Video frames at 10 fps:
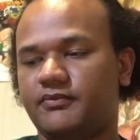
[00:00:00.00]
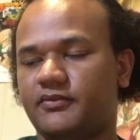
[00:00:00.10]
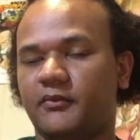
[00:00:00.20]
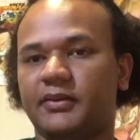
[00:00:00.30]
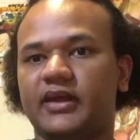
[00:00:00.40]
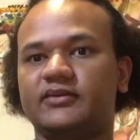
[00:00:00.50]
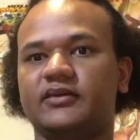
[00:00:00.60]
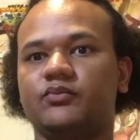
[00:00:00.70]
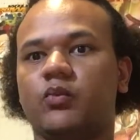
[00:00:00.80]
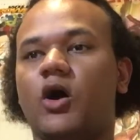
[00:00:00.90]

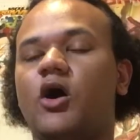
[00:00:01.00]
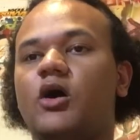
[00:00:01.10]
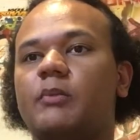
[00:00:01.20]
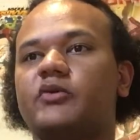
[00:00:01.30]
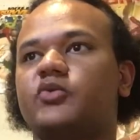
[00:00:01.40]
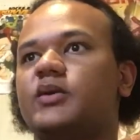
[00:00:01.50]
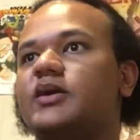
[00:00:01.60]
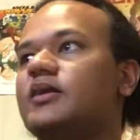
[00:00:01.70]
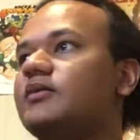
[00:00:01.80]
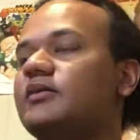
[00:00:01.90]
supplanted wall in
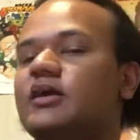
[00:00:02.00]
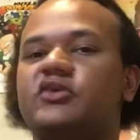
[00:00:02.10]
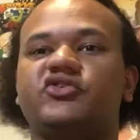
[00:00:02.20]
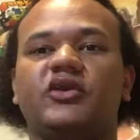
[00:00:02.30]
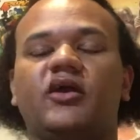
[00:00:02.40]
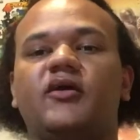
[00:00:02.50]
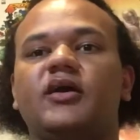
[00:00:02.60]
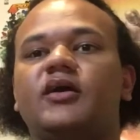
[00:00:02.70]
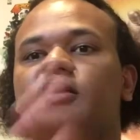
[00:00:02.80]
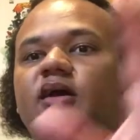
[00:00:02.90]
between the kitchen
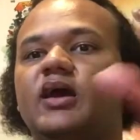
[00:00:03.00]
area